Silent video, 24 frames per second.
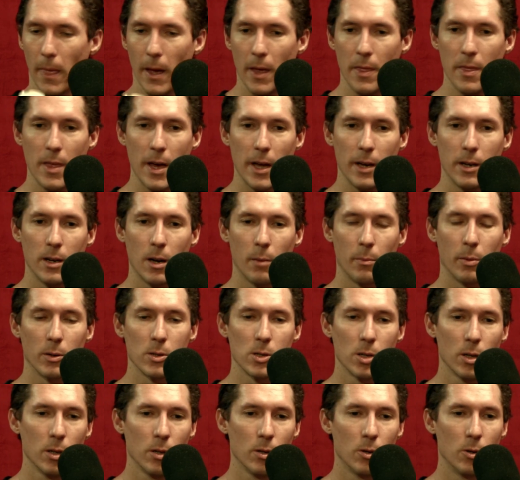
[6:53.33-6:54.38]
and then number
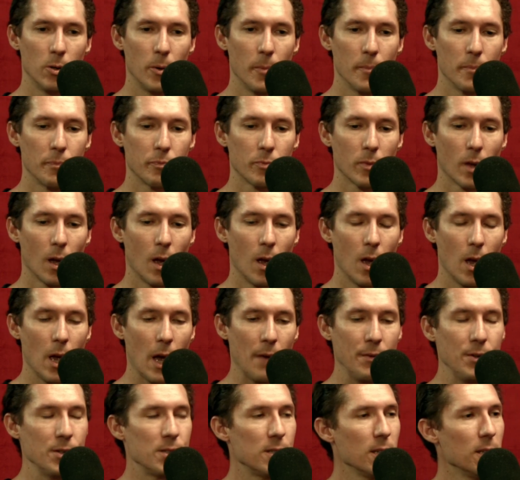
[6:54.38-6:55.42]
two,
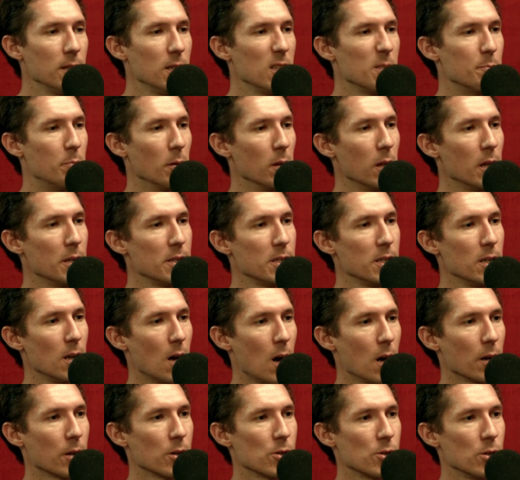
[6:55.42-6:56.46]
have you seen these
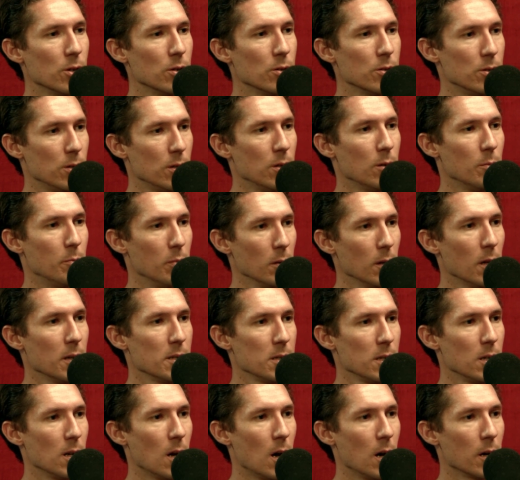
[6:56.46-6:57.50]
Balenciaga shoes? Do you know
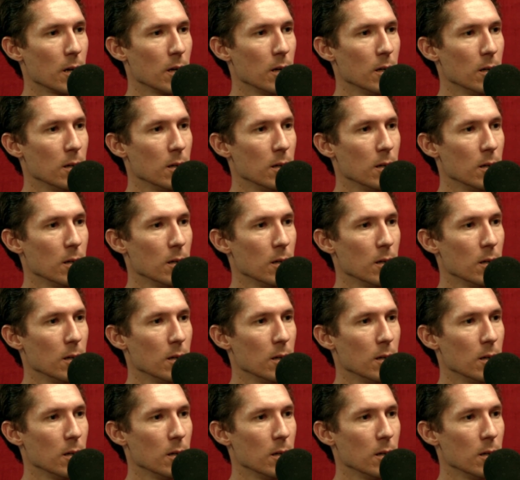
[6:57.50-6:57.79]
Balenciaga?